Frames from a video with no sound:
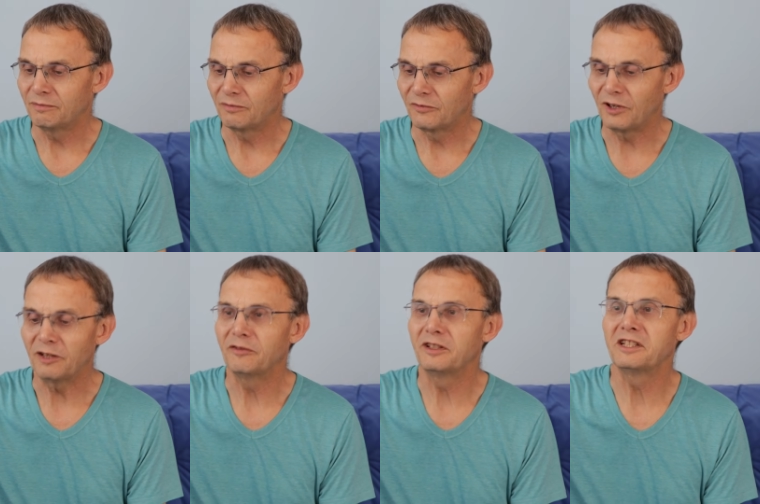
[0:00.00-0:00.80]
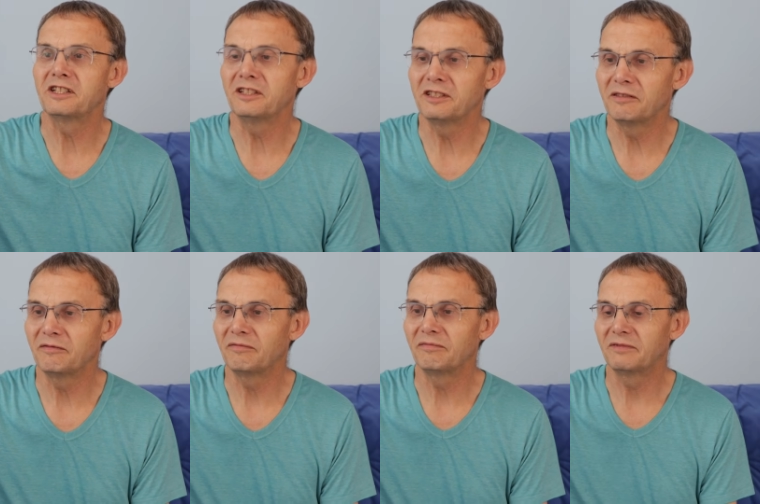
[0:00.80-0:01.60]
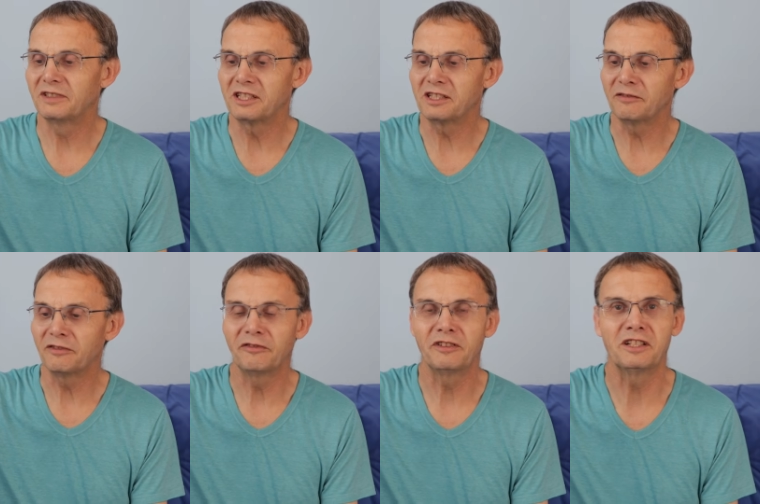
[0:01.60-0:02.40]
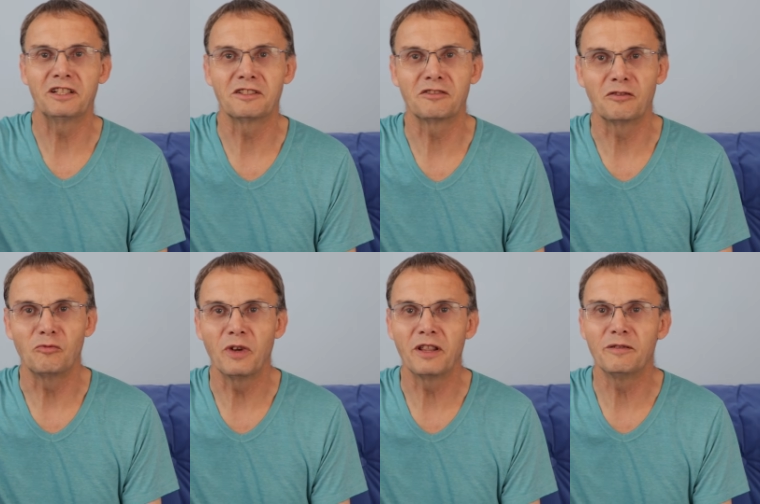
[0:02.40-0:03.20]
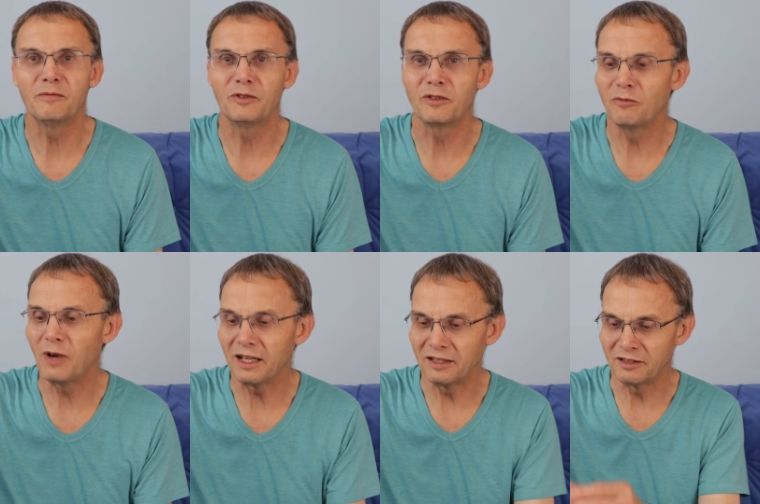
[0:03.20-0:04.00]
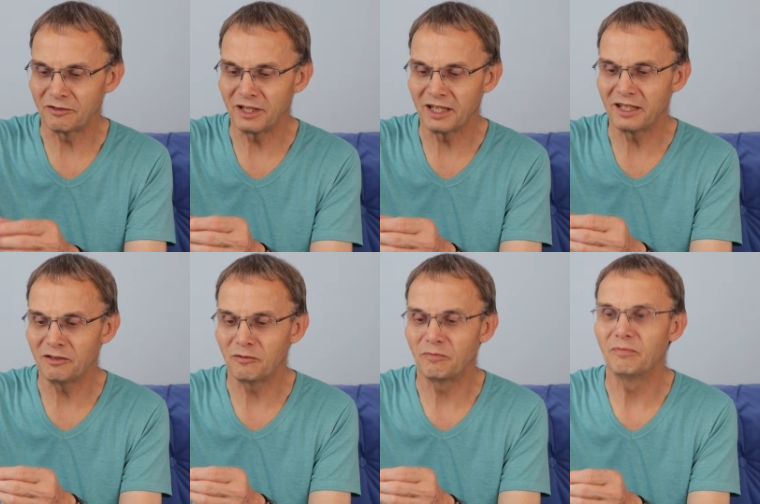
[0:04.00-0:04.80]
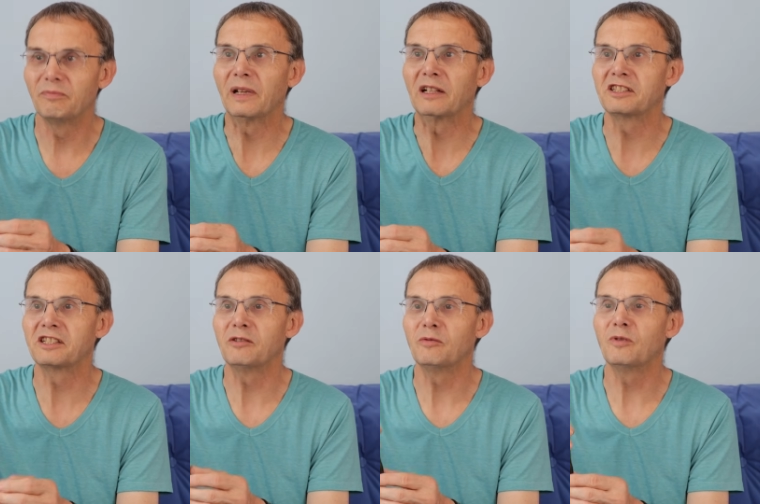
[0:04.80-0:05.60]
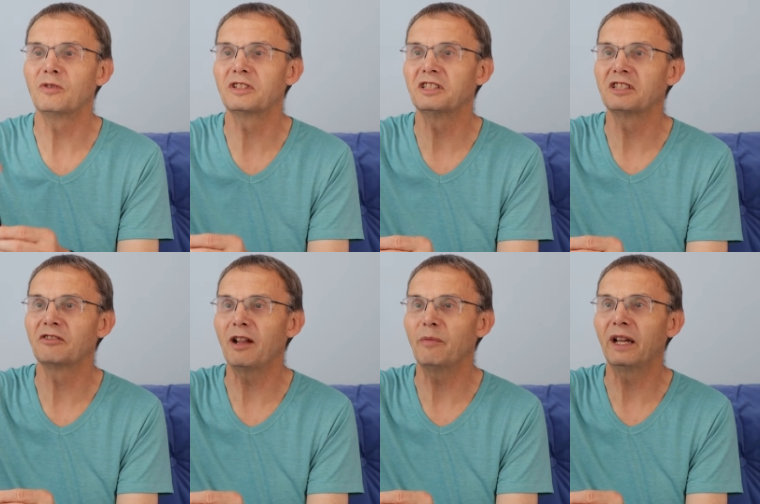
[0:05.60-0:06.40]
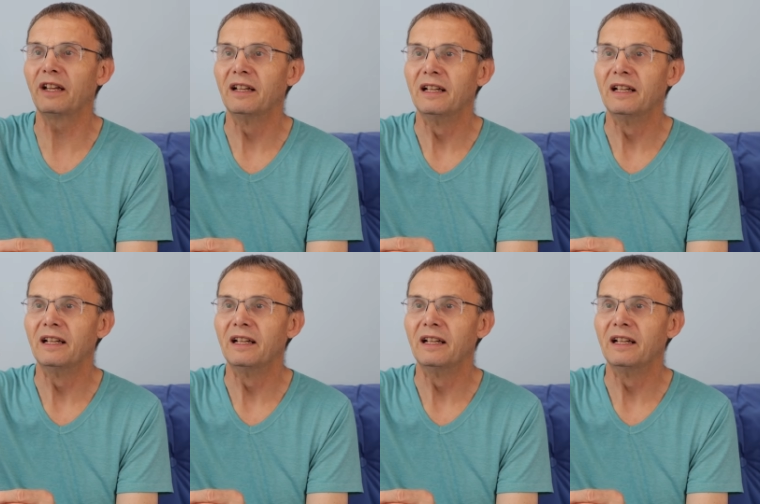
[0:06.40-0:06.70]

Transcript: float for design for fishing, sort of Witham or the Welland really, or big Stillwaters, great big